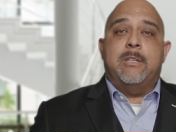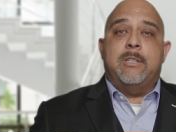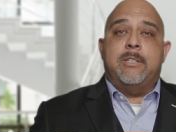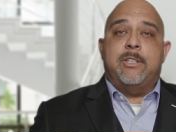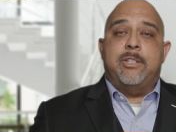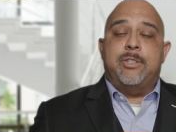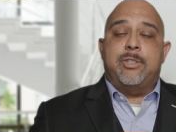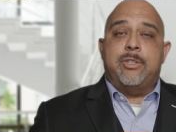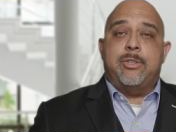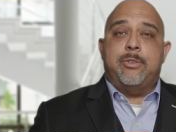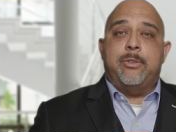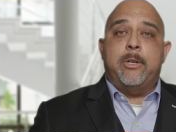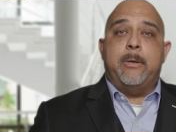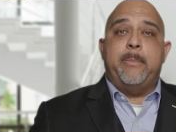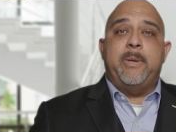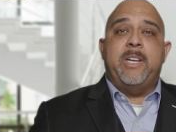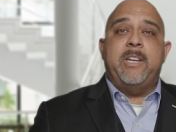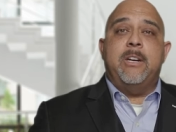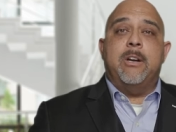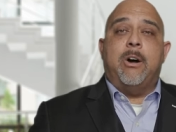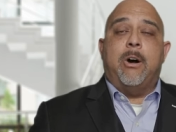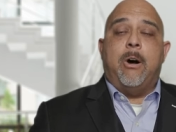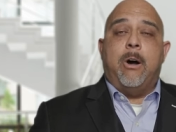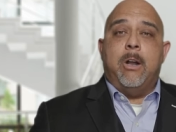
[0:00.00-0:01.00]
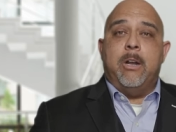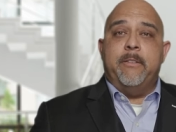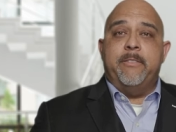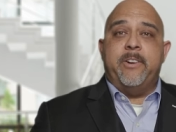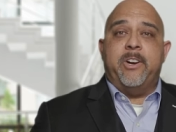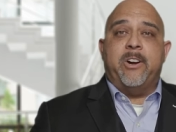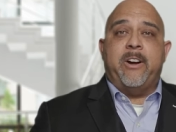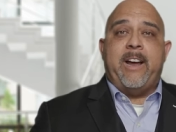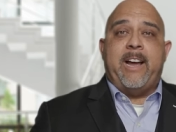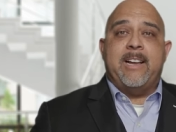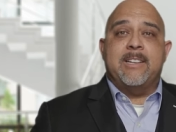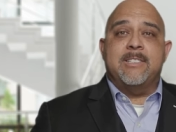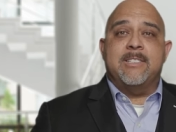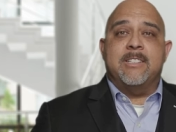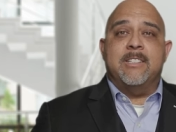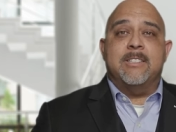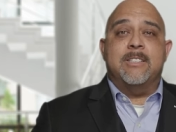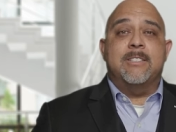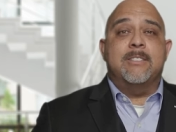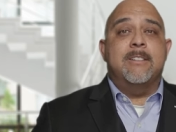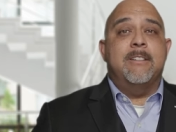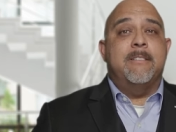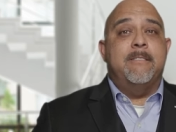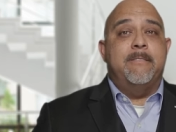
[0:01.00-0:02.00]
distribute all of your
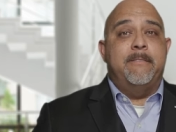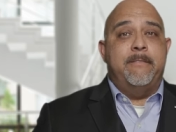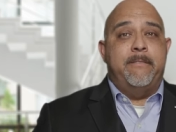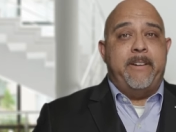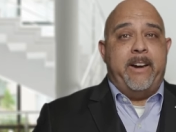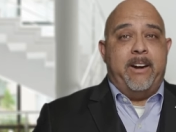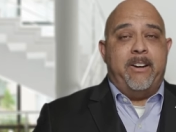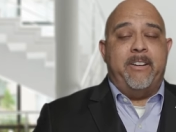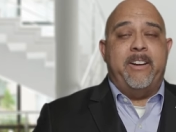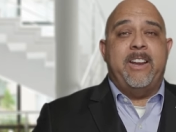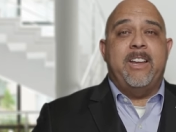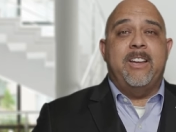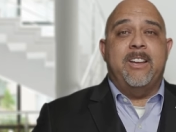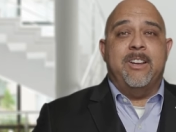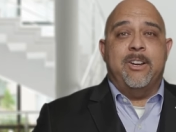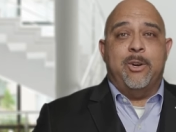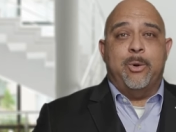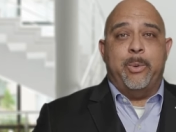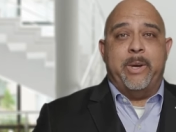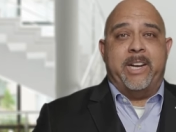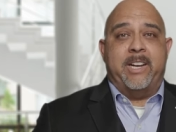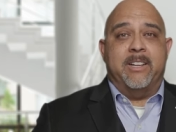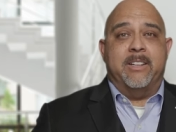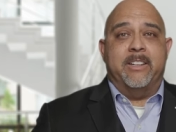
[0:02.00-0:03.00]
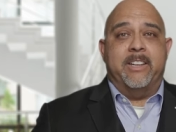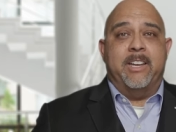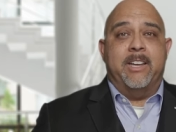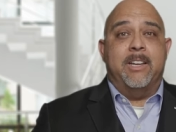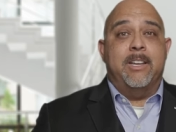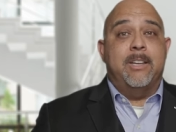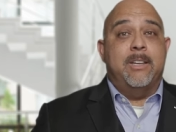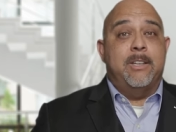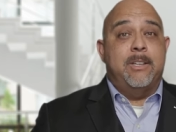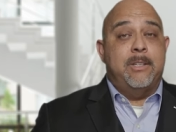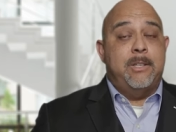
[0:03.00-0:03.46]
assets very quickly